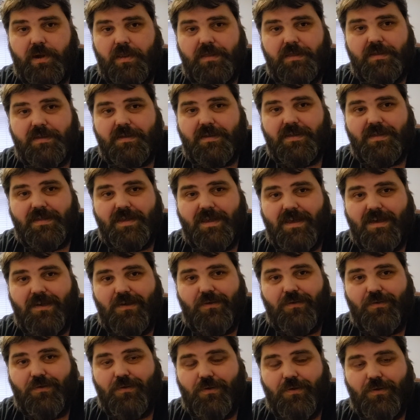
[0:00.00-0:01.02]
anything like that,
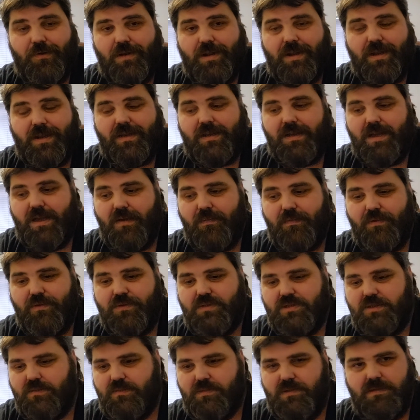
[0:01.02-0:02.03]
or clean it up. You
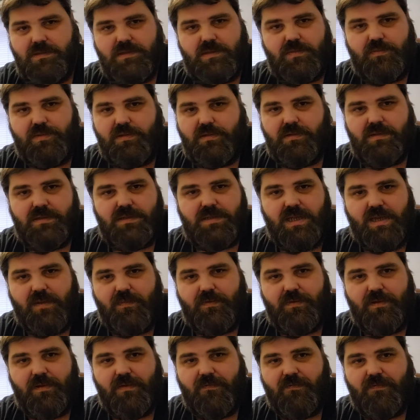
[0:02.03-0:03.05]
just peel the tape
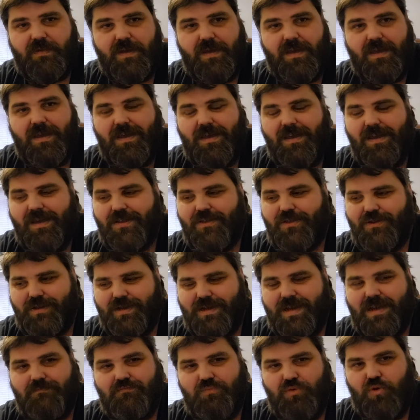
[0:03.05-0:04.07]
off. and you can
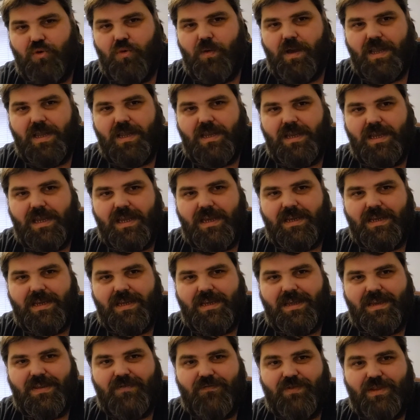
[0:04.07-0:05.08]
add more where you need
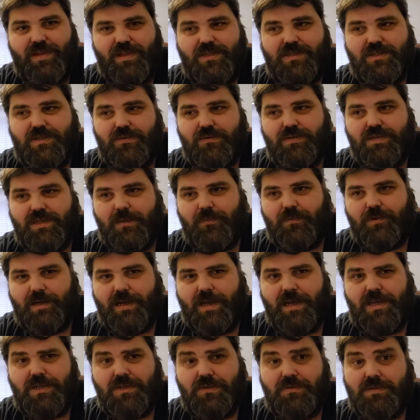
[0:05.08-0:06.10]
it, and if you need to do a double
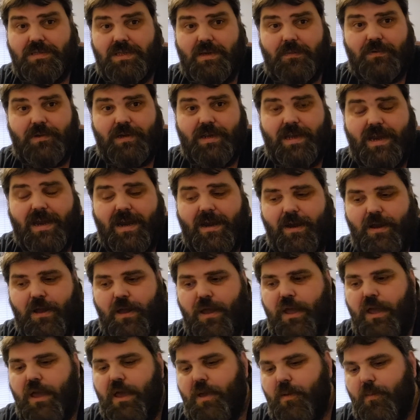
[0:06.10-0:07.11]
layer, you do a double layer.
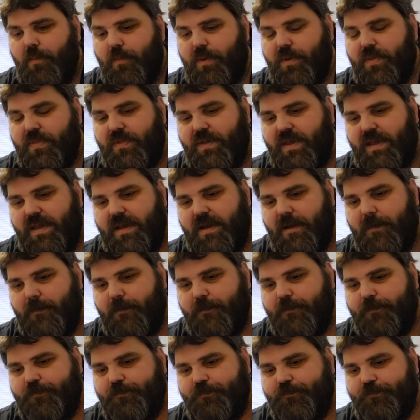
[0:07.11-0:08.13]
But
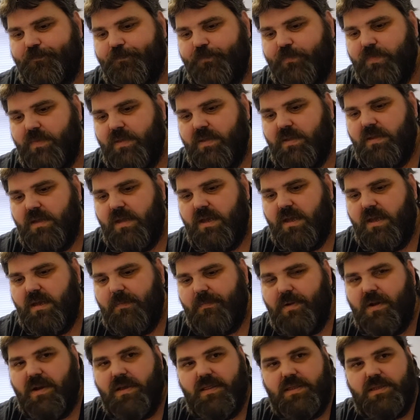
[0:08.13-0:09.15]
the
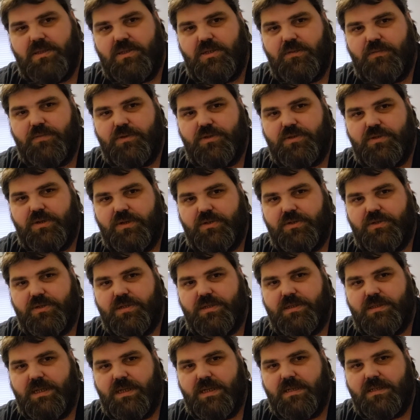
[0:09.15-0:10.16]
part of the superstructure of
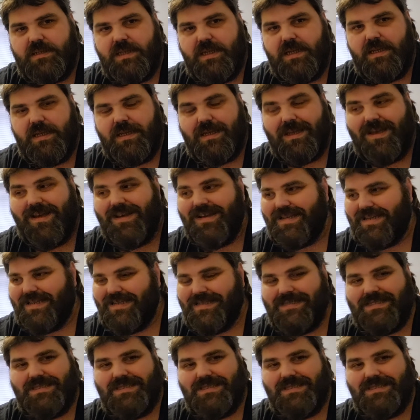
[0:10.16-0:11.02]
the Titanic, I